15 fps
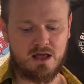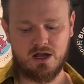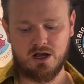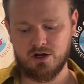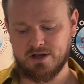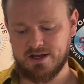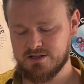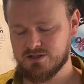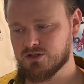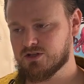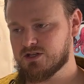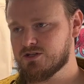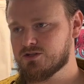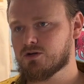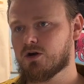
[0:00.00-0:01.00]
Okay, so
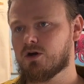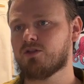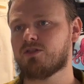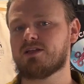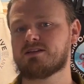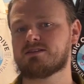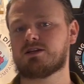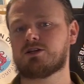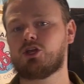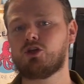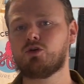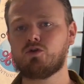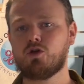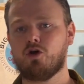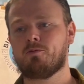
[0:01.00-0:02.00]
these are all things that
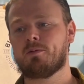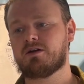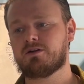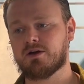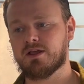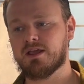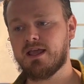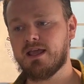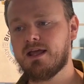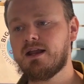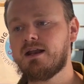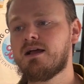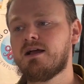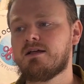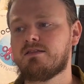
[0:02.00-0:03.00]
you know about your
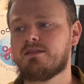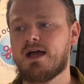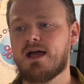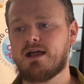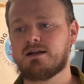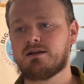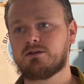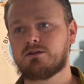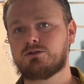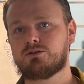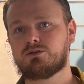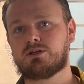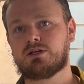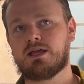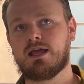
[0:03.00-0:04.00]
kid that
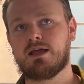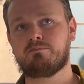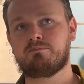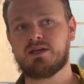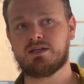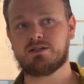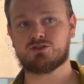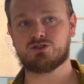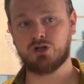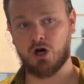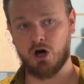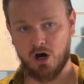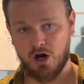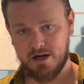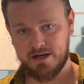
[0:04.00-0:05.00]
can be
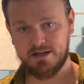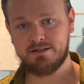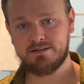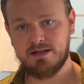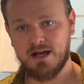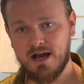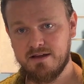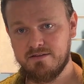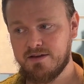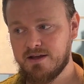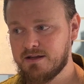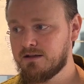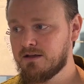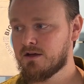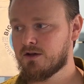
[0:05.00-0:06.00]
taught in
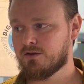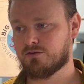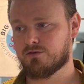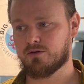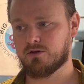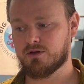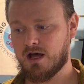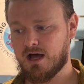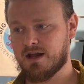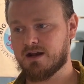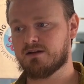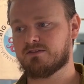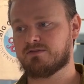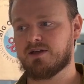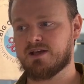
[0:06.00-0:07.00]
diving through a lot
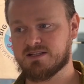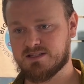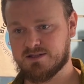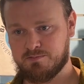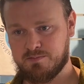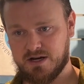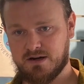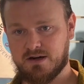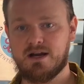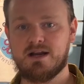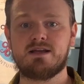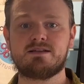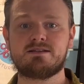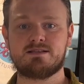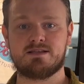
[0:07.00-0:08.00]
of
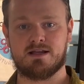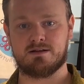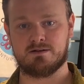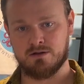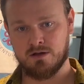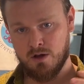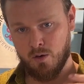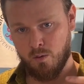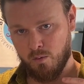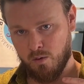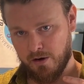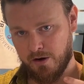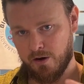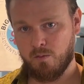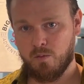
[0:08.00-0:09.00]
experience and
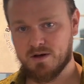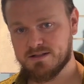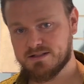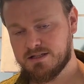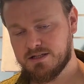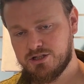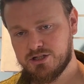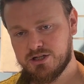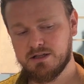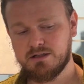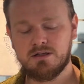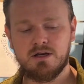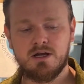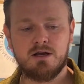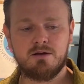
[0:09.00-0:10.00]
one-on-one teaching,
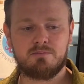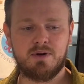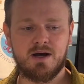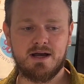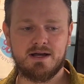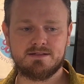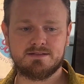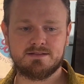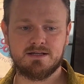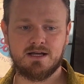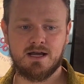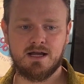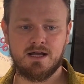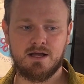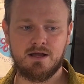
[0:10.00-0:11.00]
but
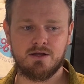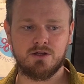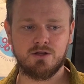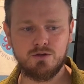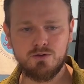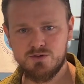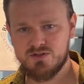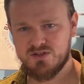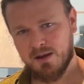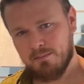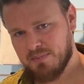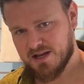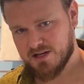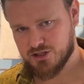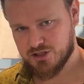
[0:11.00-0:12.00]
use that
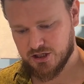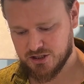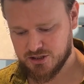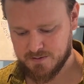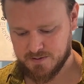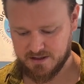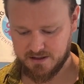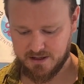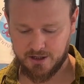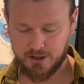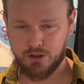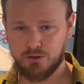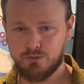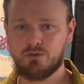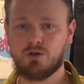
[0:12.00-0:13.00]
best judgment
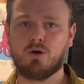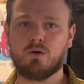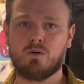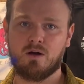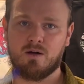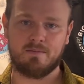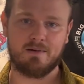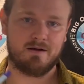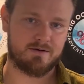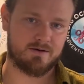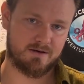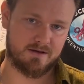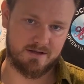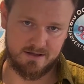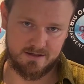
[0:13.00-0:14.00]
that you know about
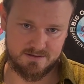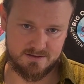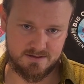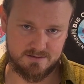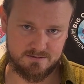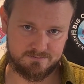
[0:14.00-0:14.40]
your kids.